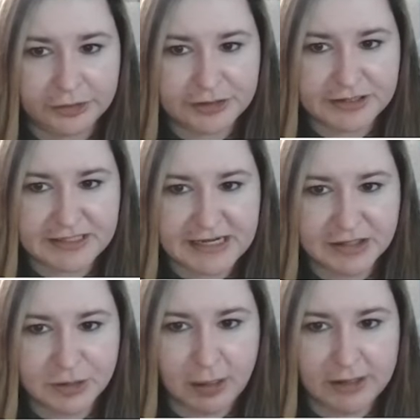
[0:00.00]
Altered
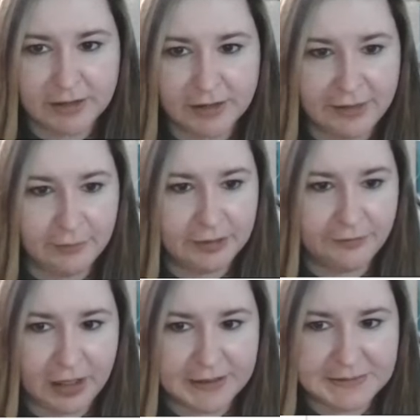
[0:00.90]
State sweater,
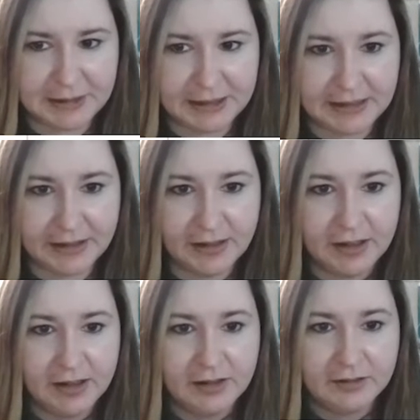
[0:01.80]
I would have lost
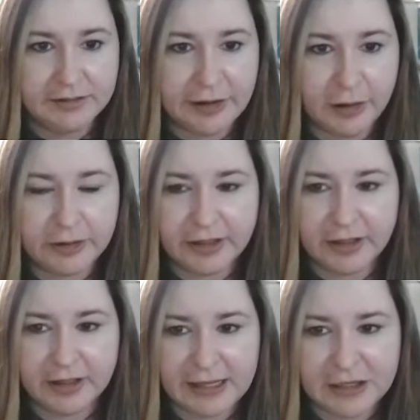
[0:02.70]
money.
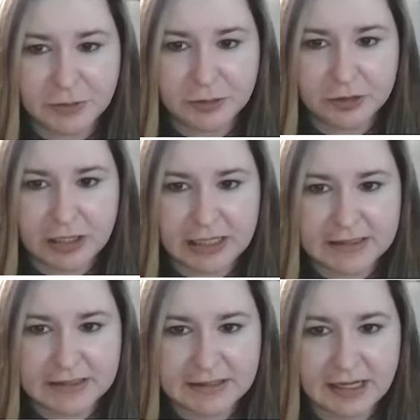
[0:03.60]
Leota casual
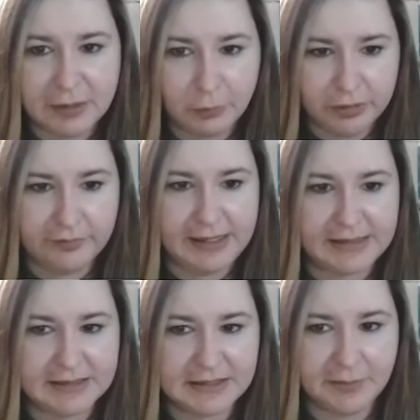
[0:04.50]
dress, I would
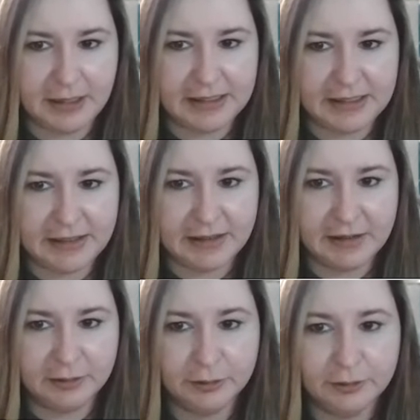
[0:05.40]
have made some
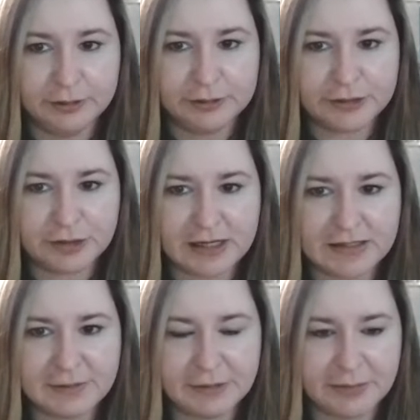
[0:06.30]
money. Lulu's
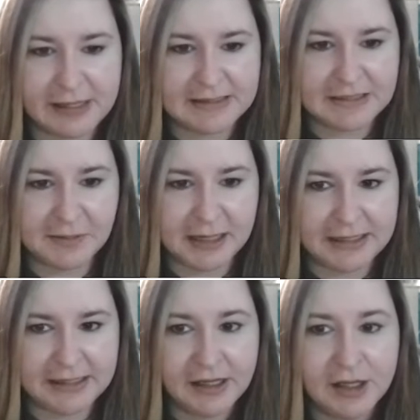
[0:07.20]
dress, I would have made
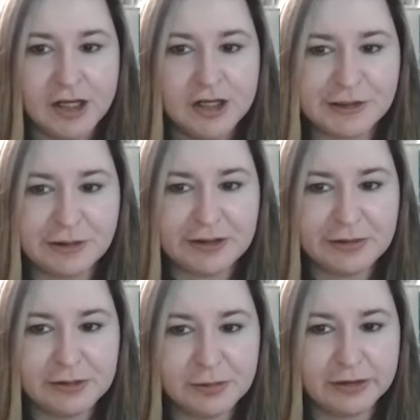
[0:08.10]
some money.
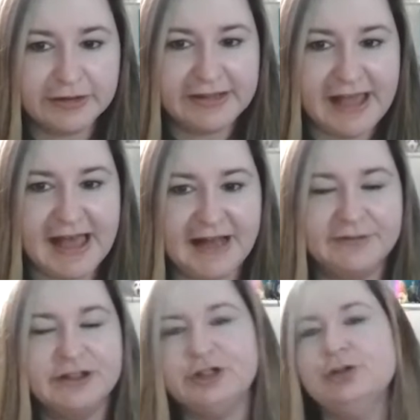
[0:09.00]
So you would really
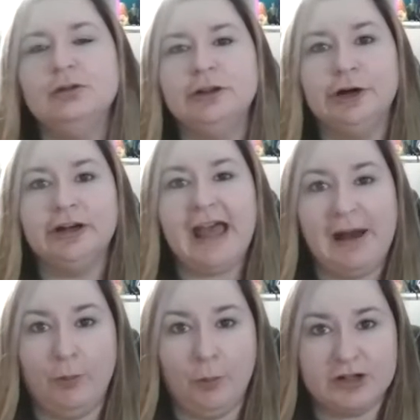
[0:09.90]
have to
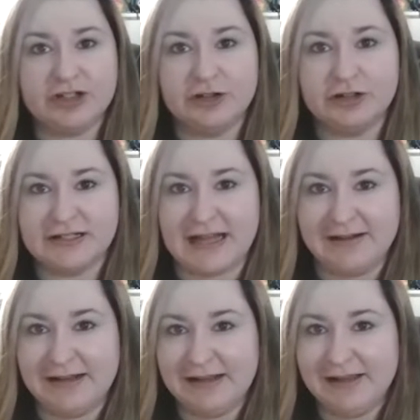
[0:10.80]
look at what you're
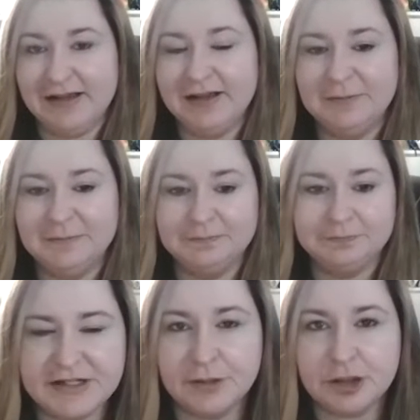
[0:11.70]
sending,
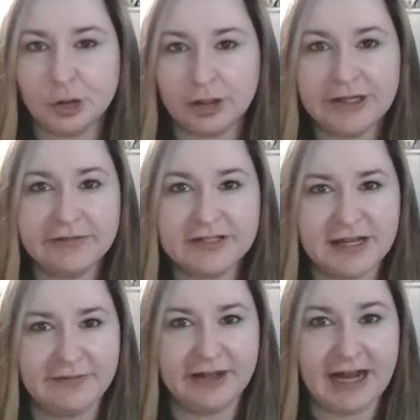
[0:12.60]
because the majority
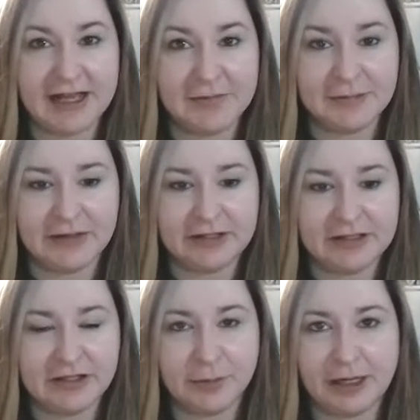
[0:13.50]
of the stuff that I am
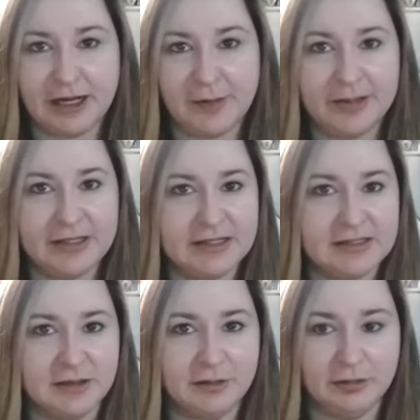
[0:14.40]
giving to ThredUp
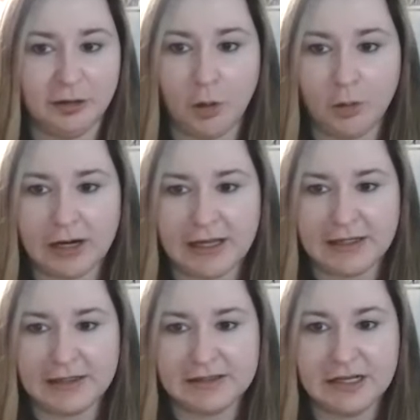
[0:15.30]
is
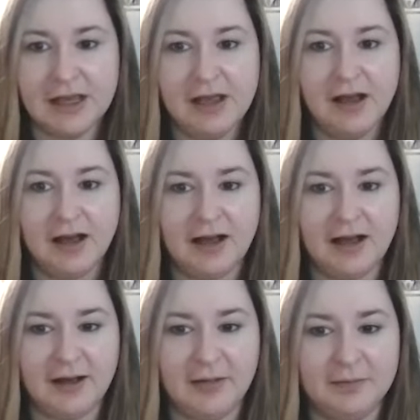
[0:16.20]
lower end.
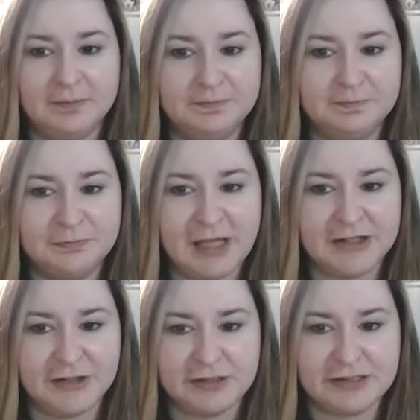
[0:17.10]

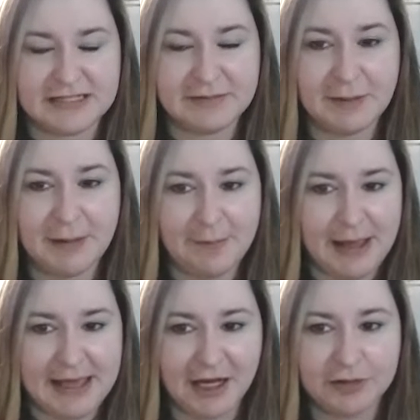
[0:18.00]
As you can see
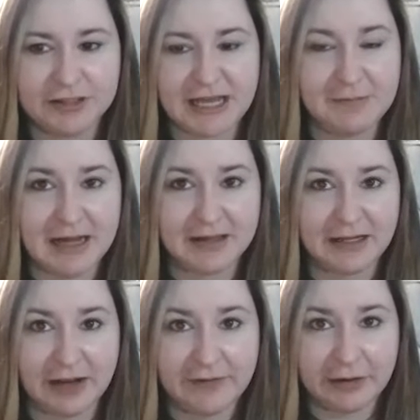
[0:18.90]
by my payouts, I'm
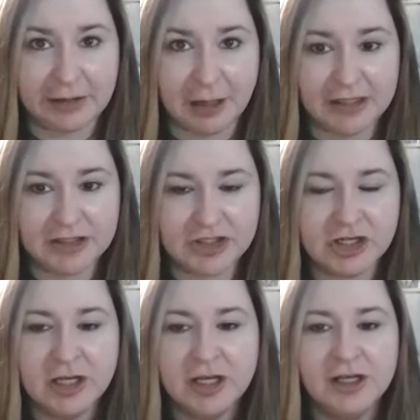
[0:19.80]
not getting very
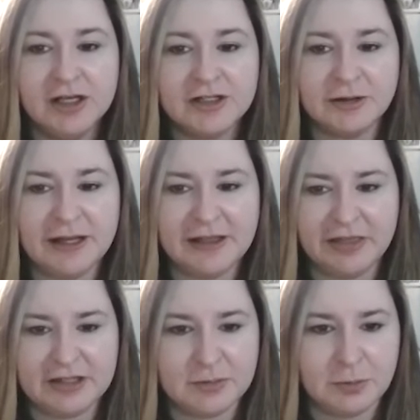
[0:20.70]
much. So
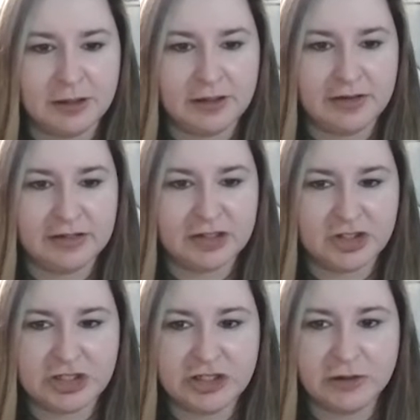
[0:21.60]
like this one,
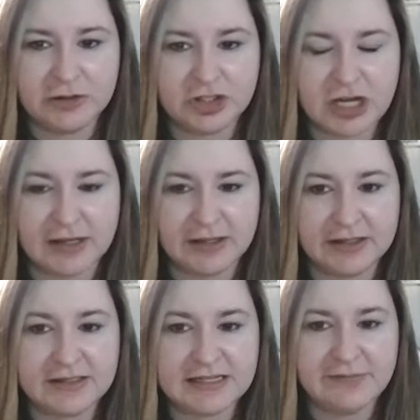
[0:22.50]
these Chico's
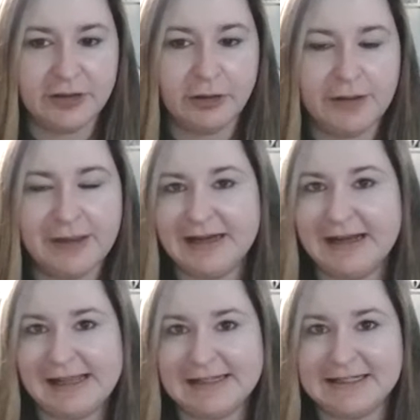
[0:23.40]
jeggings, even though I
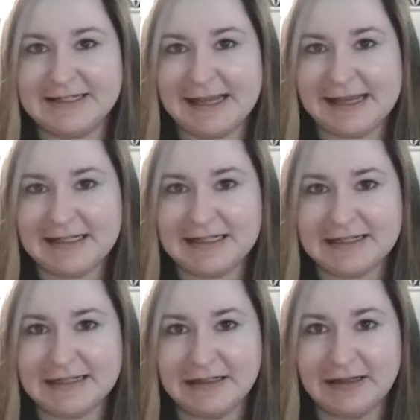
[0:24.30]
made
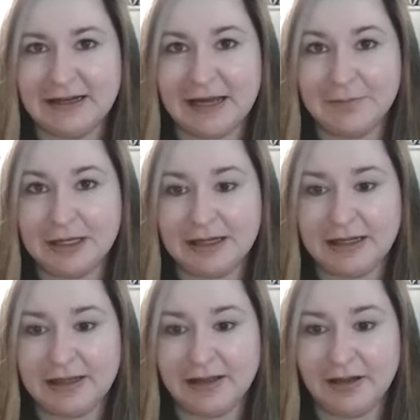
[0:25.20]
$18.18 and
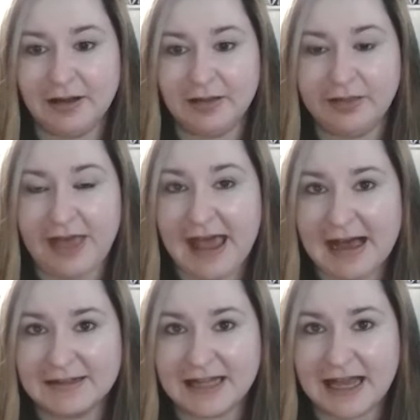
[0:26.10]
I'm getting
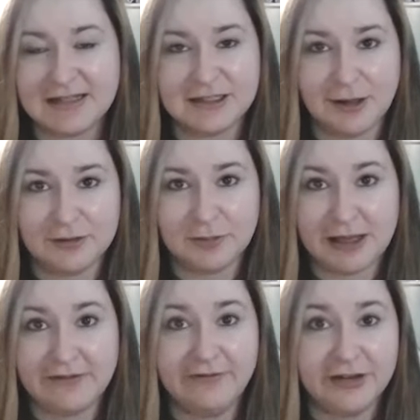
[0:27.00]
that, I still
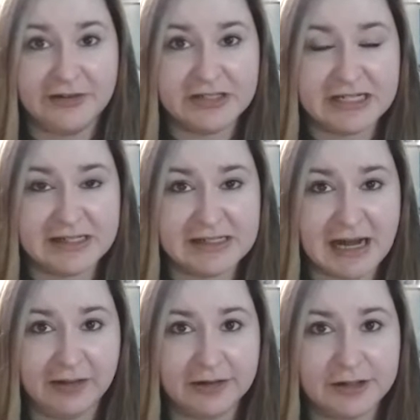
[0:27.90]
have to pay
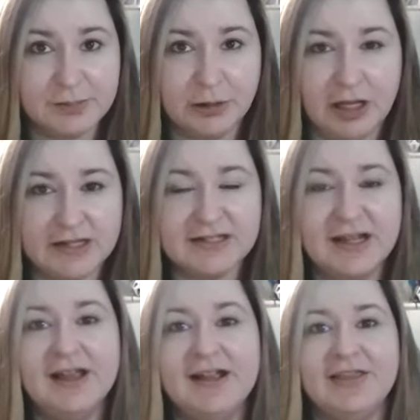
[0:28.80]
$15
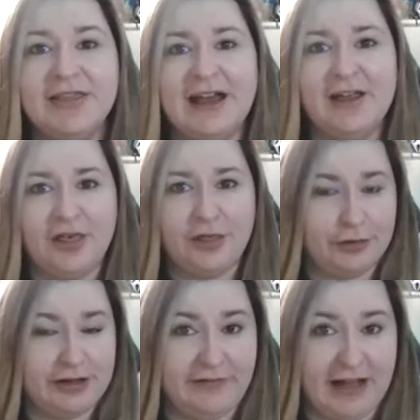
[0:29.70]
plus
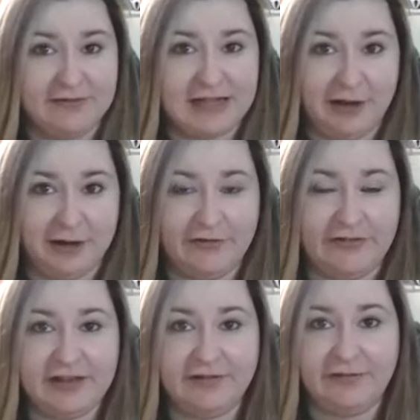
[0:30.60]
that
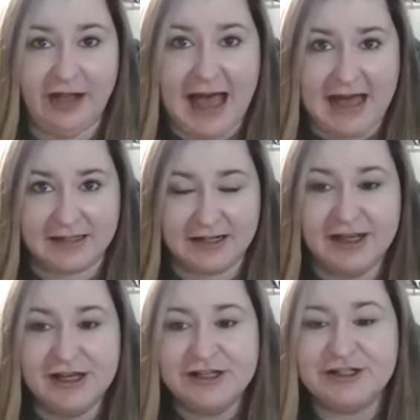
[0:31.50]
$35 fee flat.